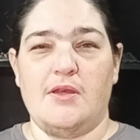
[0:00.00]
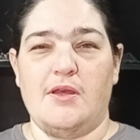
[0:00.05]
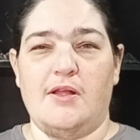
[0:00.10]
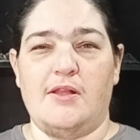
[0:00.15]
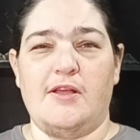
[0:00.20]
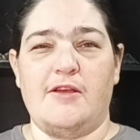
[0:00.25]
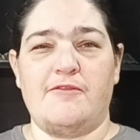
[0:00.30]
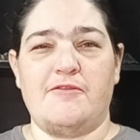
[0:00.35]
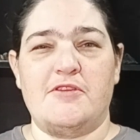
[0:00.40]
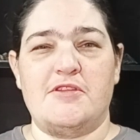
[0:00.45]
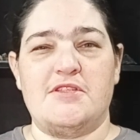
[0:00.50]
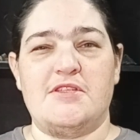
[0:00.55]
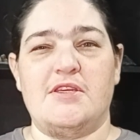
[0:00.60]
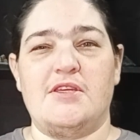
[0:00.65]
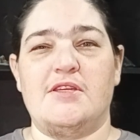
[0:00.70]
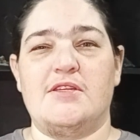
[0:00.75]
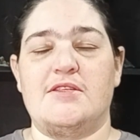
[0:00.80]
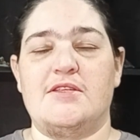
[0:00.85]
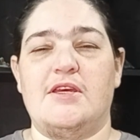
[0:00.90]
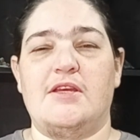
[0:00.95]
I'll have to
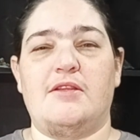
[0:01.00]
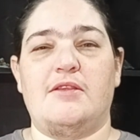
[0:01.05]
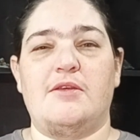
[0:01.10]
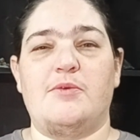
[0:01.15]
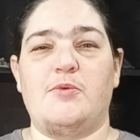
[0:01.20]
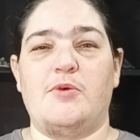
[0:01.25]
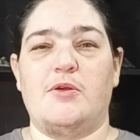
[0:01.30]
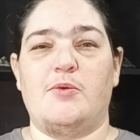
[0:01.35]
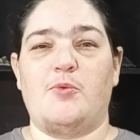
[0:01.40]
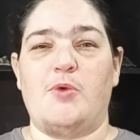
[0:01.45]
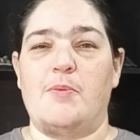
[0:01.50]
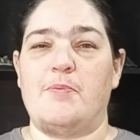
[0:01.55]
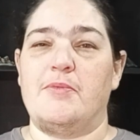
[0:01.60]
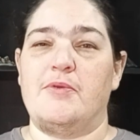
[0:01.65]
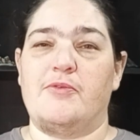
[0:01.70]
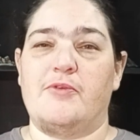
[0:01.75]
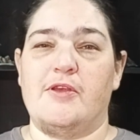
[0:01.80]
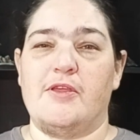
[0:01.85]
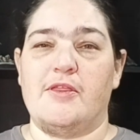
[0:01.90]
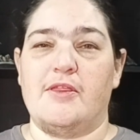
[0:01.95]
see exactly what
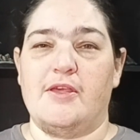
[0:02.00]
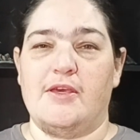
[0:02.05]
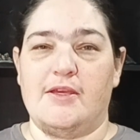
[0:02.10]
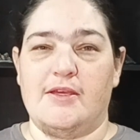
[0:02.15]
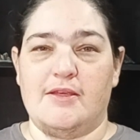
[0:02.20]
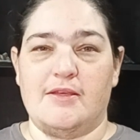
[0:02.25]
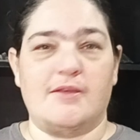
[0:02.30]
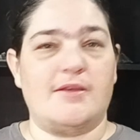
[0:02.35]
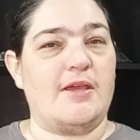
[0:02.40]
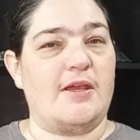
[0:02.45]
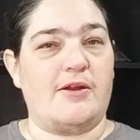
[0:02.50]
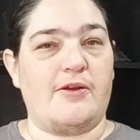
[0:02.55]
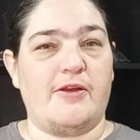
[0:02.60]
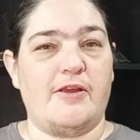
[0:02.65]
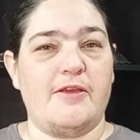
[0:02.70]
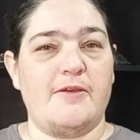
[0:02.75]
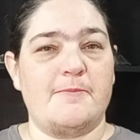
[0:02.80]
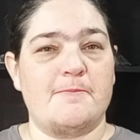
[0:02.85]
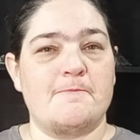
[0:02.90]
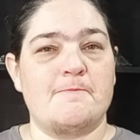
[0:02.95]
weaponry they
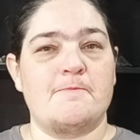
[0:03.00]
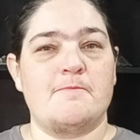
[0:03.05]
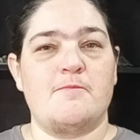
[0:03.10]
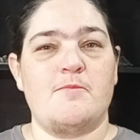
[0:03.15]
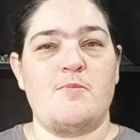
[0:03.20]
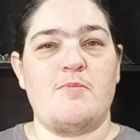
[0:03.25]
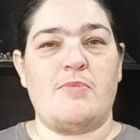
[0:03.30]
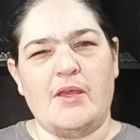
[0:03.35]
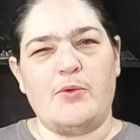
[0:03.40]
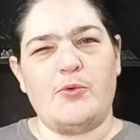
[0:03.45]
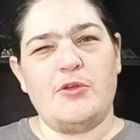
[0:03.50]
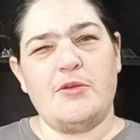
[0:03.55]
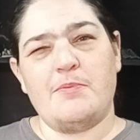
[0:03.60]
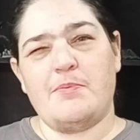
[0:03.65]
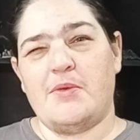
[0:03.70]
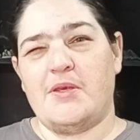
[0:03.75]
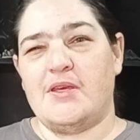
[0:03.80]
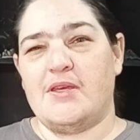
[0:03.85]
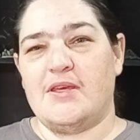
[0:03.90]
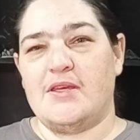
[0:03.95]
carry. I
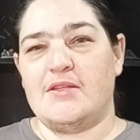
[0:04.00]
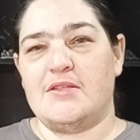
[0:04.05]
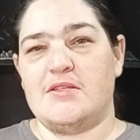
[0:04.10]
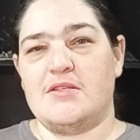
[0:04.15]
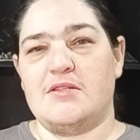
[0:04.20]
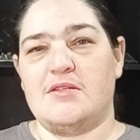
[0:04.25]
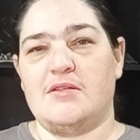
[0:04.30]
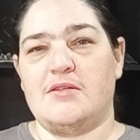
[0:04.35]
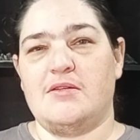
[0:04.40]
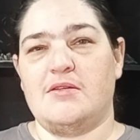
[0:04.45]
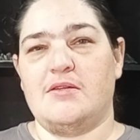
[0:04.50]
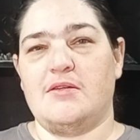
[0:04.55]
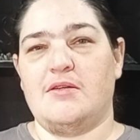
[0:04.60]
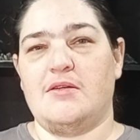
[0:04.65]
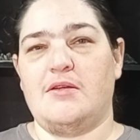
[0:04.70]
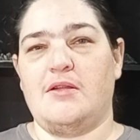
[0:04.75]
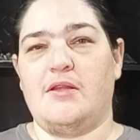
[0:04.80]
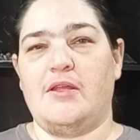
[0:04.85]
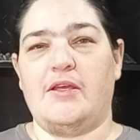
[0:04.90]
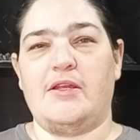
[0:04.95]
wouldn't be against
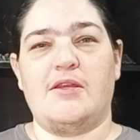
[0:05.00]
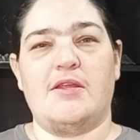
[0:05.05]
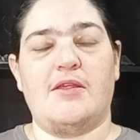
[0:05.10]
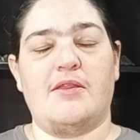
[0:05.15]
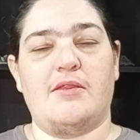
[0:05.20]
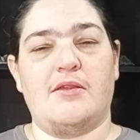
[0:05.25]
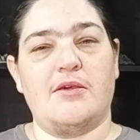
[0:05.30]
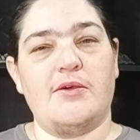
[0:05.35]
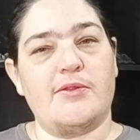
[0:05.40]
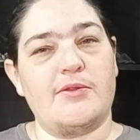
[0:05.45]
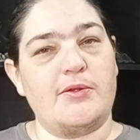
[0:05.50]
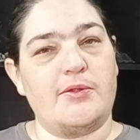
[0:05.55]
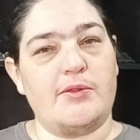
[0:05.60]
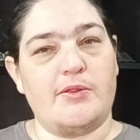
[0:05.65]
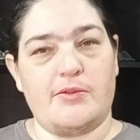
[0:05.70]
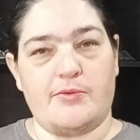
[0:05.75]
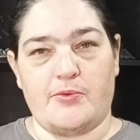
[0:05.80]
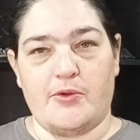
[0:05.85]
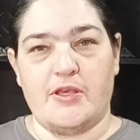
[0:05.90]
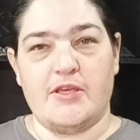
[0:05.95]
collecting the other
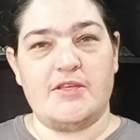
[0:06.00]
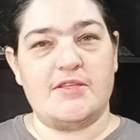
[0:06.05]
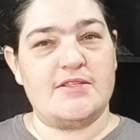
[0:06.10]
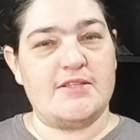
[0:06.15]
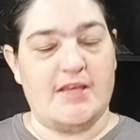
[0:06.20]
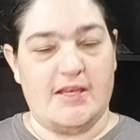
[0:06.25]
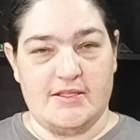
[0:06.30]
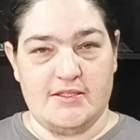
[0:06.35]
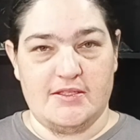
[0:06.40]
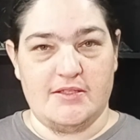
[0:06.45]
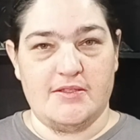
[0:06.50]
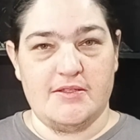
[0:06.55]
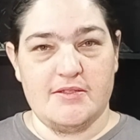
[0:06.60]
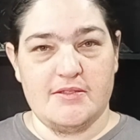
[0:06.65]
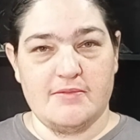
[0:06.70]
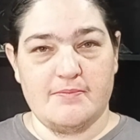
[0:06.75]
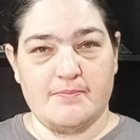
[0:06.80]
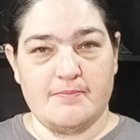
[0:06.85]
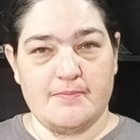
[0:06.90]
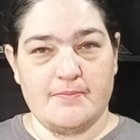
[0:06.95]
3 assassins,